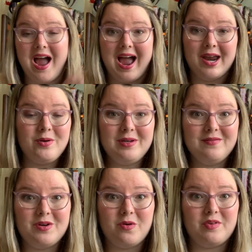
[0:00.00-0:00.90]
I don't
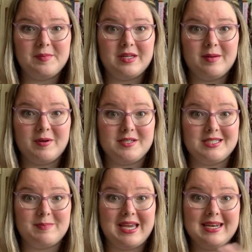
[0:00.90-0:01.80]
even know if I'm gonna
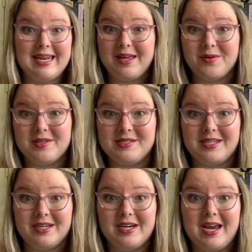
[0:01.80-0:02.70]
participate in Nano this
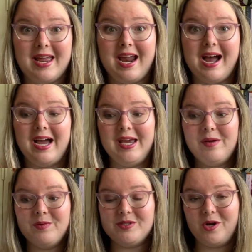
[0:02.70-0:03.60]
year, and I
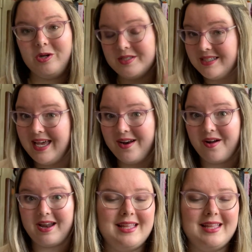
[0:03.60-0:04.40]
was all set on it.